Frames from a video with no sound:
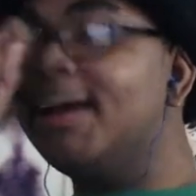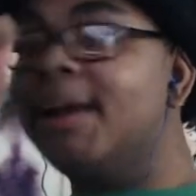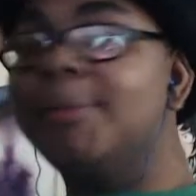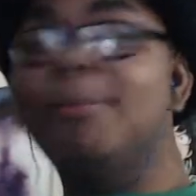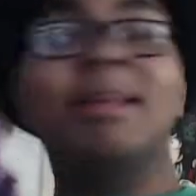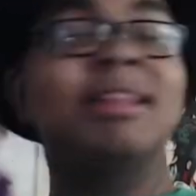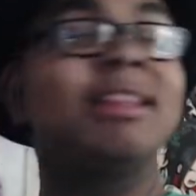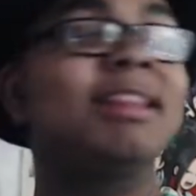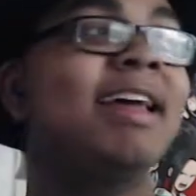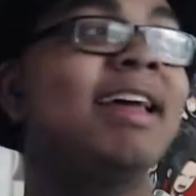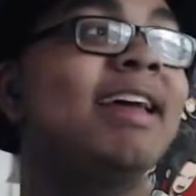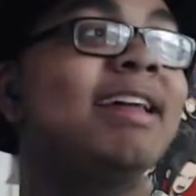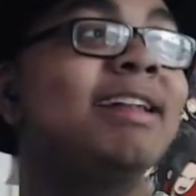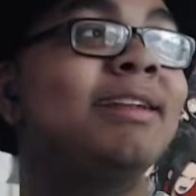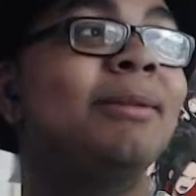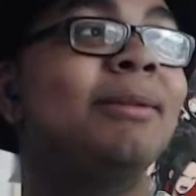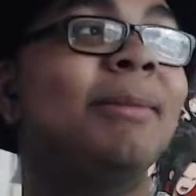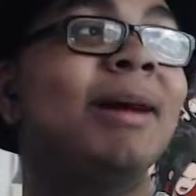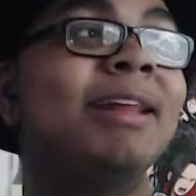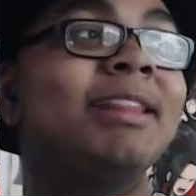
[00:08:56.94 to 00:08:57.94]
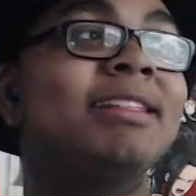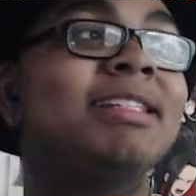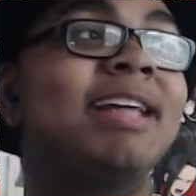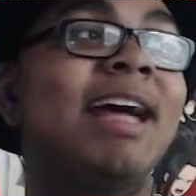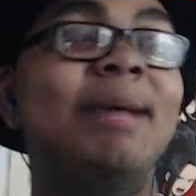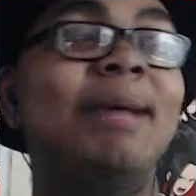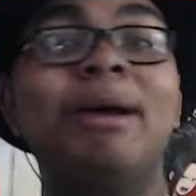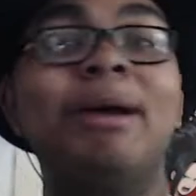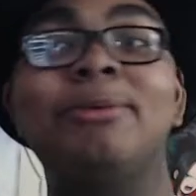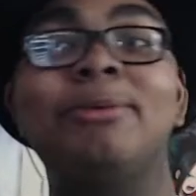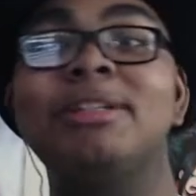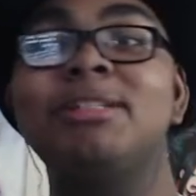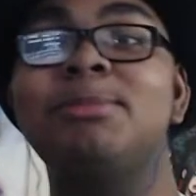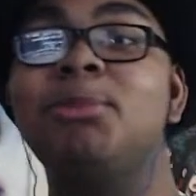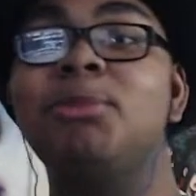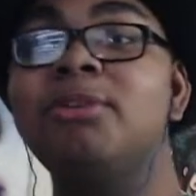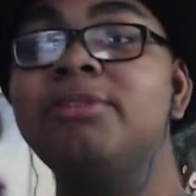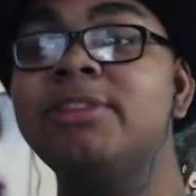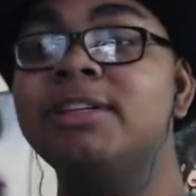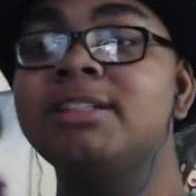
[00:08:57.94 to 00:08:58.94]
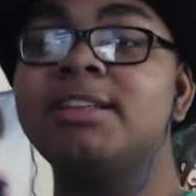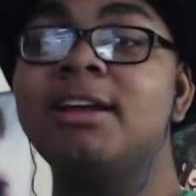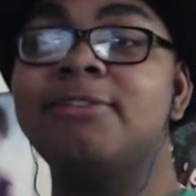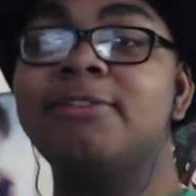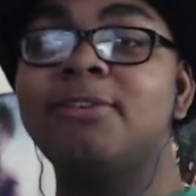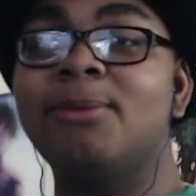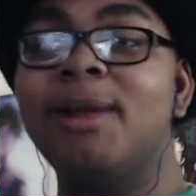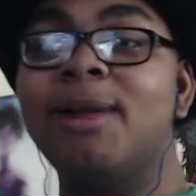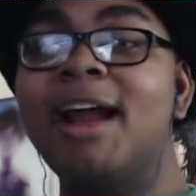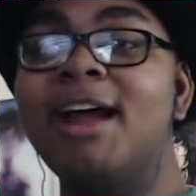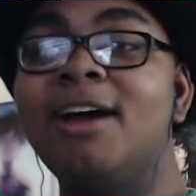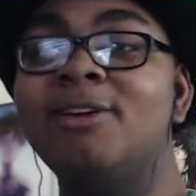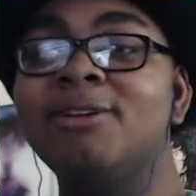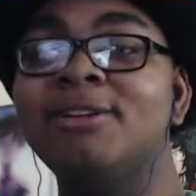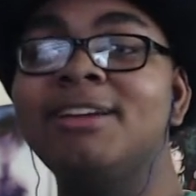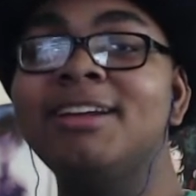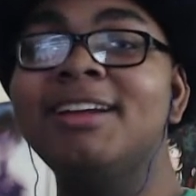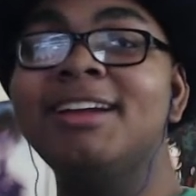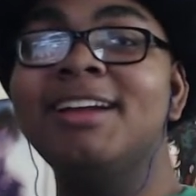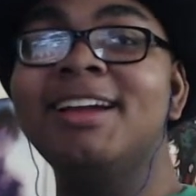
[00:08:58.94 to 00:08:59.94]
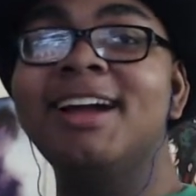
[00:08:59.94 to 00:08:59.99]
but then, by the time I was moving the stuff around,